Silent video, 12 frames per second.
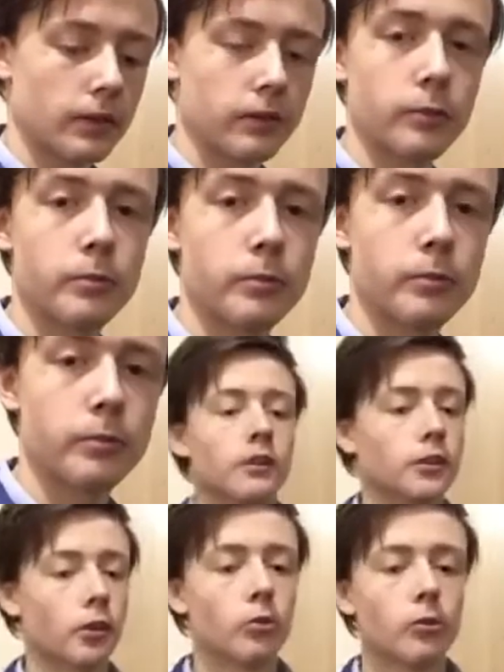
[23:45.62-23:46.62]

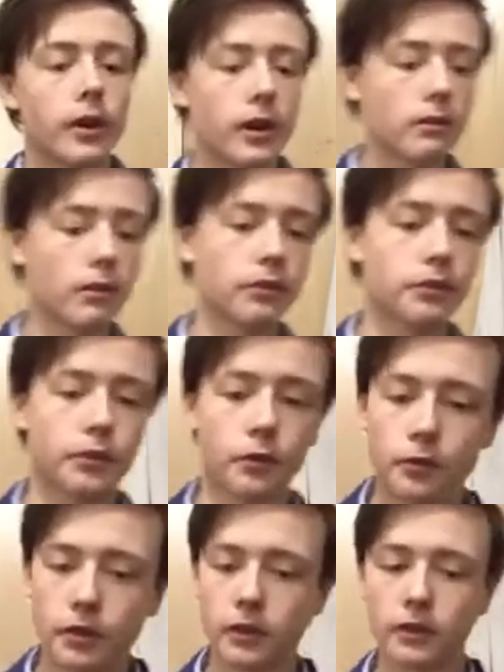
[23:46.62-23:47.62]
So here is two
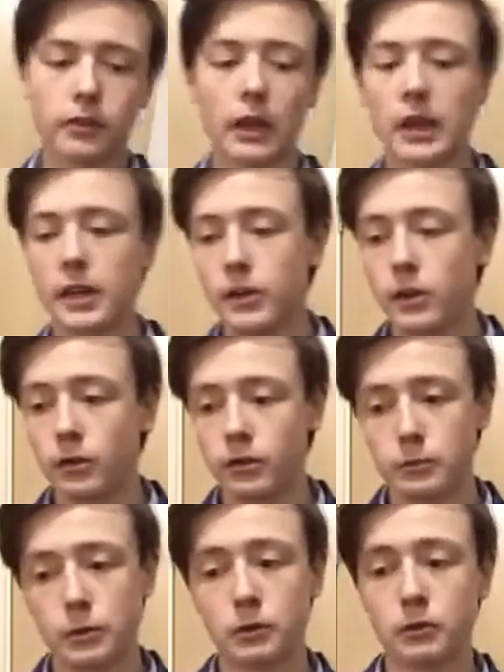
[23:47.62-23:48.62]
things that I use
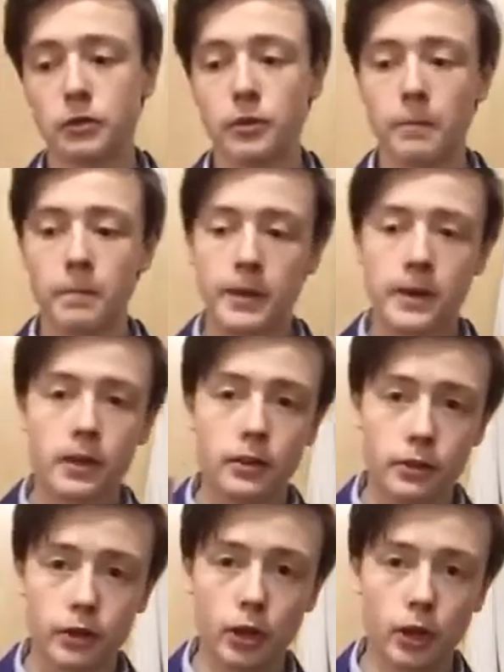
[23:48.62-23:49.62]
the most.
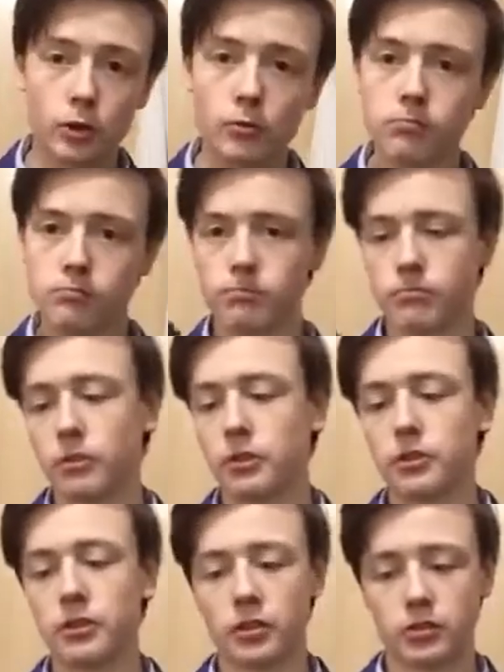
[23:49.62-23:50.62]
The comb.
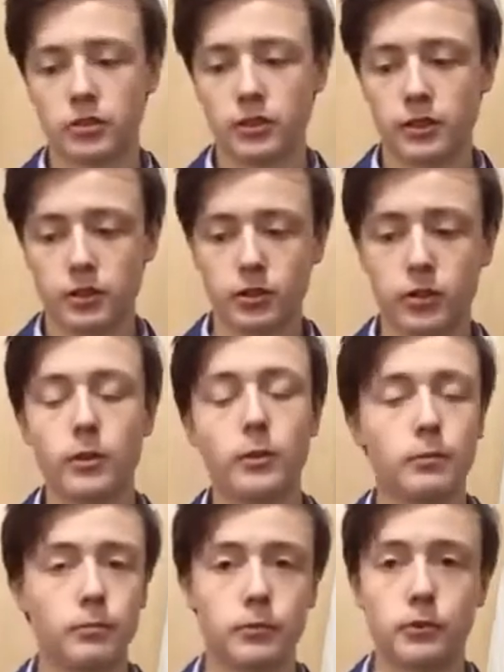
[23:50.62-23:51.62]
This is actually a
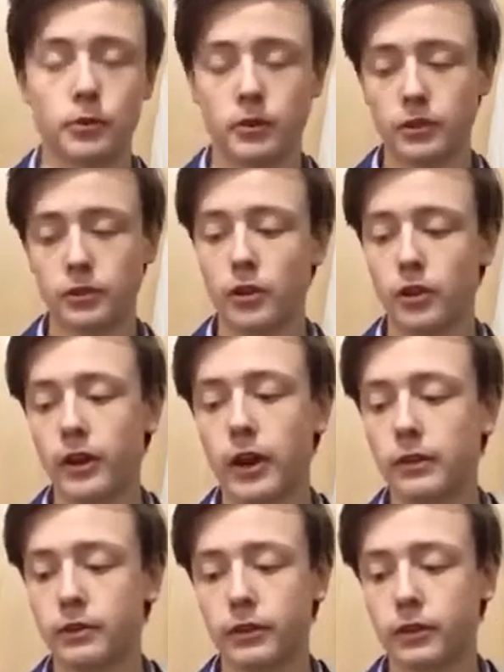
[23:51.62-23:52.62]
comb. It's not a
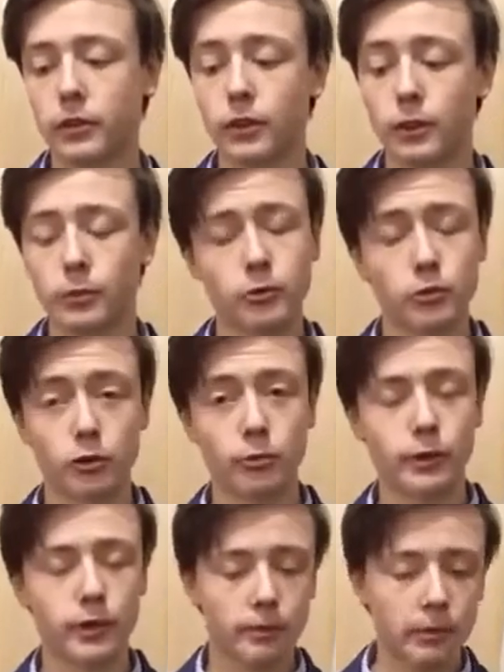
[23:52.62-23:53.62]
knife, it's a comb, trust
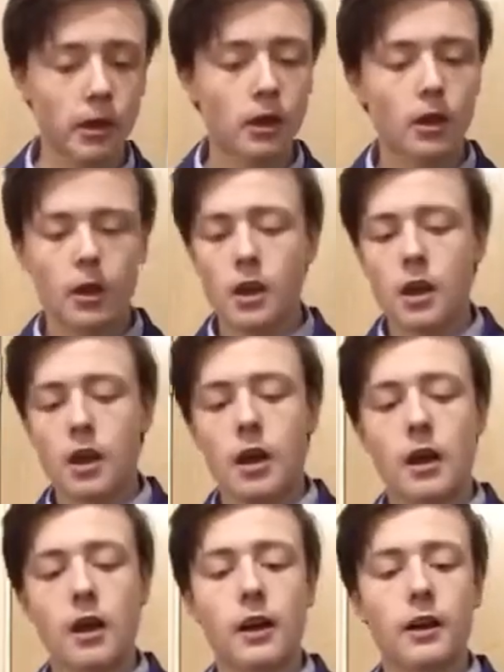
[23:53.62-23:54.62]
me.
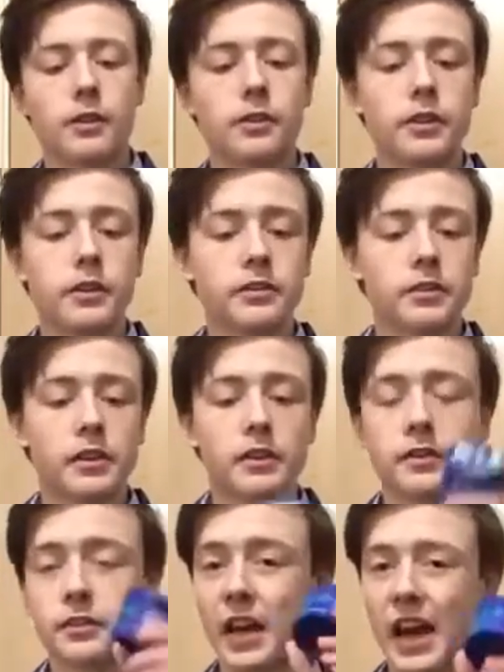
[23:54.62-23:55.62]
And this
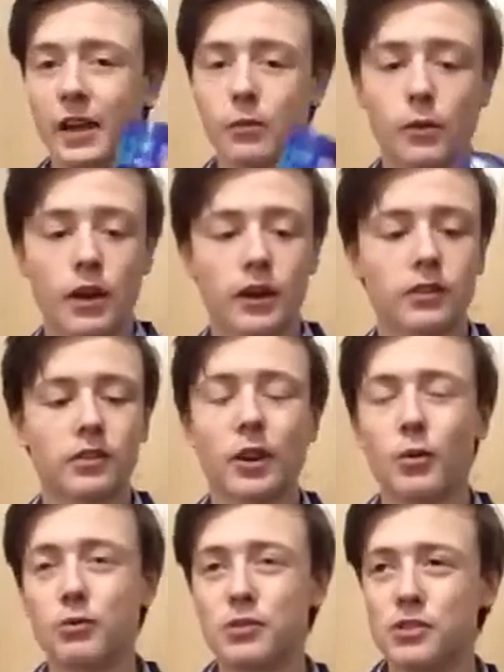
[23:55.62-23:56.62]
is styling wax.
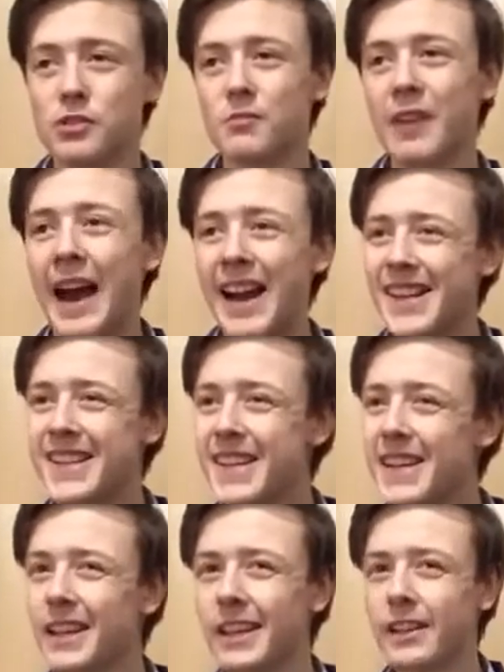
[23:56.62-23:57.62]
Now,
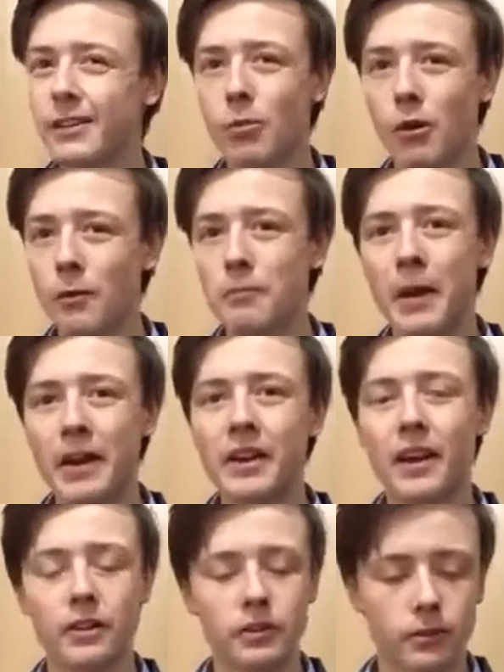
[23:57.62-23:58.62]
ideally you want
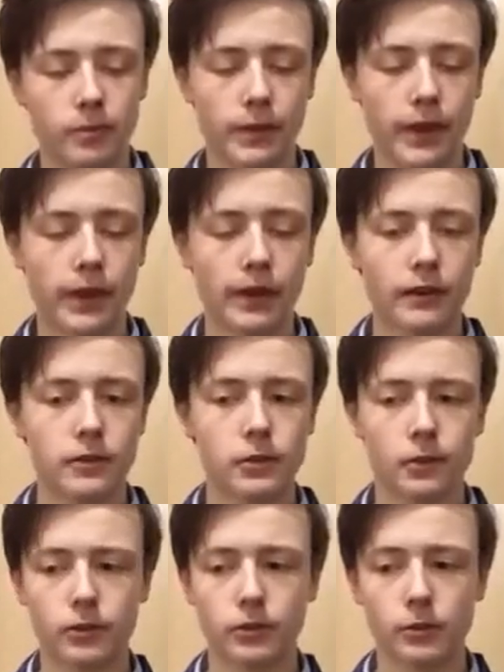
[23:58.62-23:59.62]
bedhead, and you
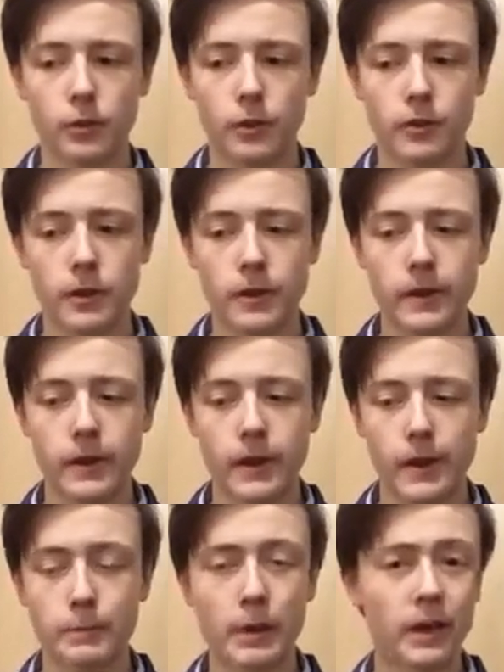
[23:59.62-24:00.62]
also want the
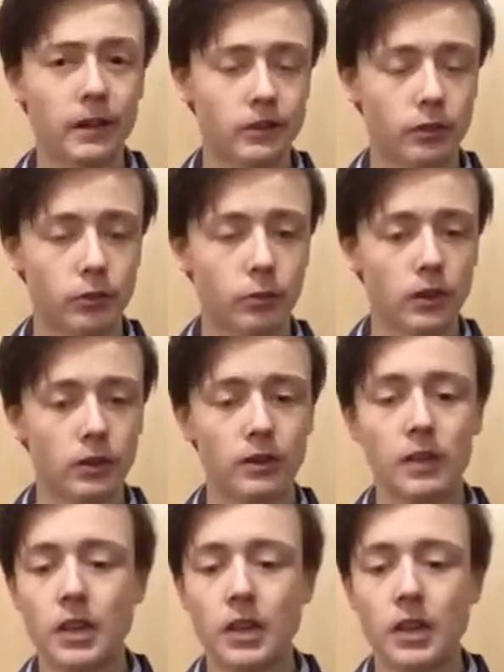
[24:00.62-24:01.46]
paste as well,